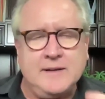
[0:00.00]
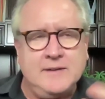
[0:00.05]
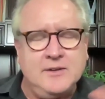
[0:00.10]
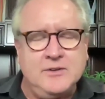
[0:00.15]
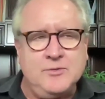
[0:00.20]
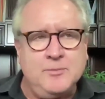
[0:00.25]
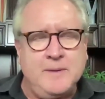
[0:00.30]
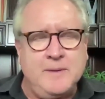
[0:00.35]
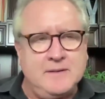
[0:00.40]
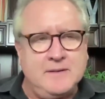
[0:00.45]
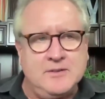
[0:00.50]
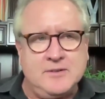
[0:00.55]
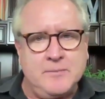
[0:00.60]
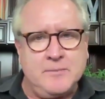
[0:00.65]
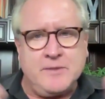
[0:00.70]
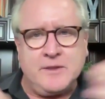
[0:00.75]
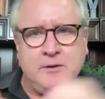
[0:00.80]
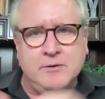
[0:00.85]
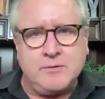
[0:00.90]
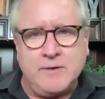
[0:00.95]
got to speak to
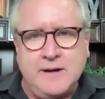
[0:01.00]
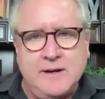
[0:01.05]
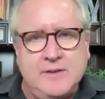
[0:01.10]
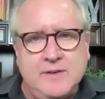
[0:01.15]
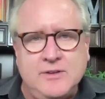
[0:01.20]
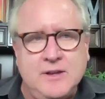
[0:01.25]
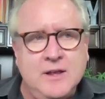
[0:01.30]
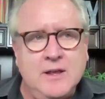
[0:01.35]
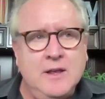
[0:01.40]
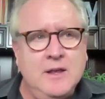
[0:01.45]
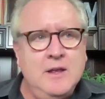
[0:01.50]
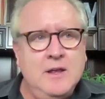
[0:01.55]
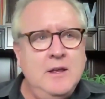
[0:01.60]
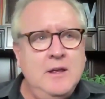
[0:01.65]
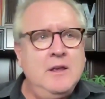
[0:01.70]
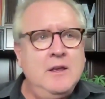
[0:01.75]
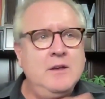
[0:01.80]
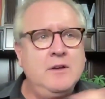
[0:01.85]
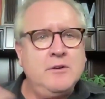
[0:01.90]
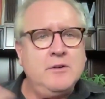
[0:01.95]
some of the greatest
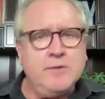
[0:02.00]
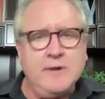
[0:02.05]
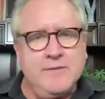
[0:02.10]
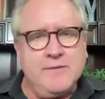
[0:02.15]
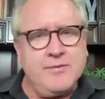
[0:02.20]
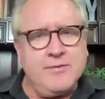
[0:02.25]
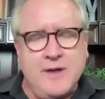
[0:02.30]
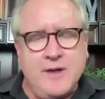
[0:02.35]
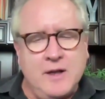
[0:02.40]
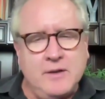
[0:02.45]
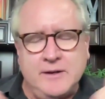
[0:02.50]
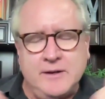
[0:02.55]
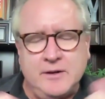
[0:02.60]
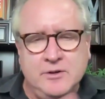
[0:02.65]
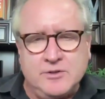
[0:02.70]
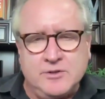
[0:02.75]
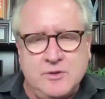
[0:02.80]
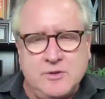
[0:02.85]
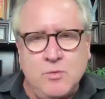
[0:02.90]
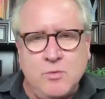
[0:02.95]
creative thought
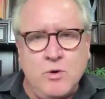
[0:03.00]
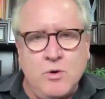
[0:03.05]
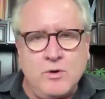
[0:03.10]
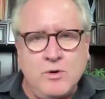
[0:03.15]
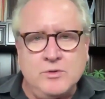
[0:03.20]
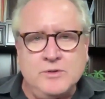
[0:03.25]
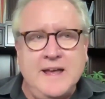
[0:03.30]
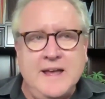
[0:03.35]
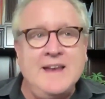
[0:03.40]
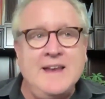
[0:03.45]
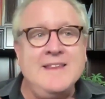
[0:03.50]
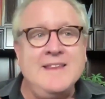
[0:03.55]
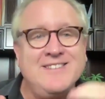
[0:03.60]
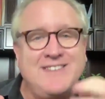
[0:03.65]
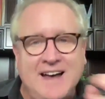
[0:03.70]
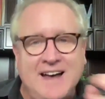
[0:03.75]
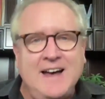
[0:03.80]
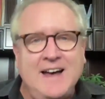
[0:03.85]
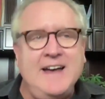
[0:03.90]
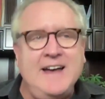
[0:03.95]
leaders in the world, and
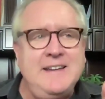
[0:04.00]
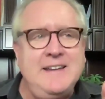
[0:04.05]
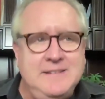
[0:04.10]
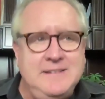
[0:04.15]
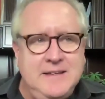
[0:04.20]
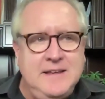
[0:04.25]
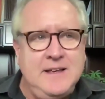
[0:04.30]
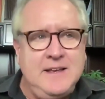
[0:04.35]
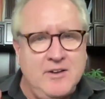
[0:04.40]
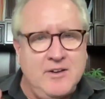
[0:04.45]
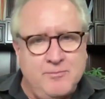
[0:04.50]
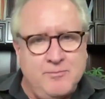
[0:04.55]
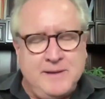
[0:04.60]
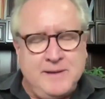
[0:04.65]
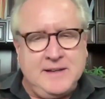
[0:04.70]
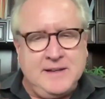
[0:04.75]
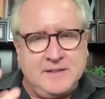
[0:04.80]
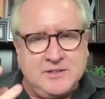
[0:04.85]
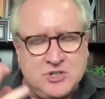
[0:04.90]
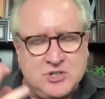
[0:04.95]
this idea of
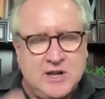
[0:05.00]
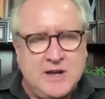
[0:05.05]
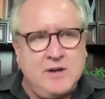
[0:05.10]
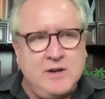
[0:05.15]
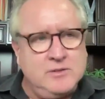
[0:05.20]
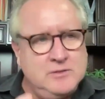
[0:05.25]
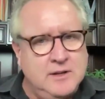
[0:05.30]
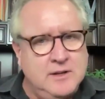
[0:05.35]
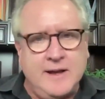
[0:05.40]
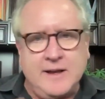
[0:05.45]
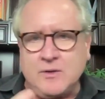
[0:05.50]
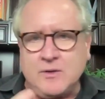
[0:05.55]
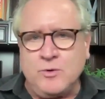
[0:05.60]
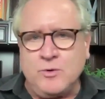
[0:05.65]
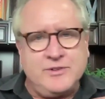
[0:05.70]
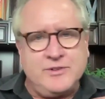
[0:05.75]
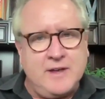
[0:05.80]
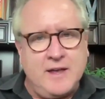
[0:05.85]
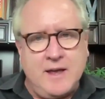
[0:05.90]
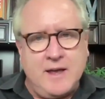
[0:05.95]
being childlike
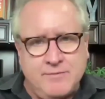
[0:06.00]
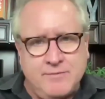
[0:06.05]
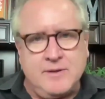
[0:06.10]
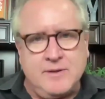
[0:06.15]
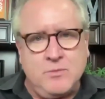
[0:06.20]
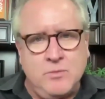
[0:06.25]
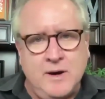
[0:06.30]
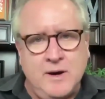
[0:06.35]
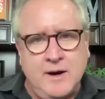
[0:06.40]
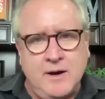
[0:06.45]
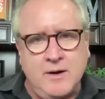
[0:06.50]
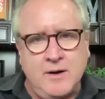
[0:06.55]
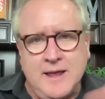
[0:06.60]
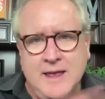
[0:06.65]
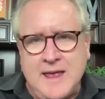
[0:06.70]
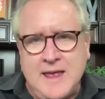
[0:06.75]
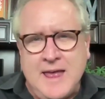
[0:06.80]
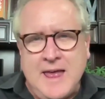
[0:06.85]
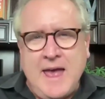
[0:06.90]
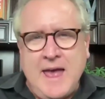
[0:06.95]
was everywhere.
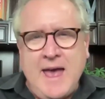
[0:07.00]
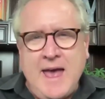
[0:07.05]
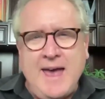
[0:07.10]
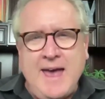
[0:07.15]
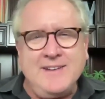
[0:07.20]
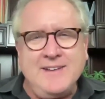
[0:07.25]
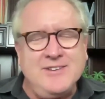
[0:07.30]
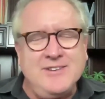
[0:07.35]
And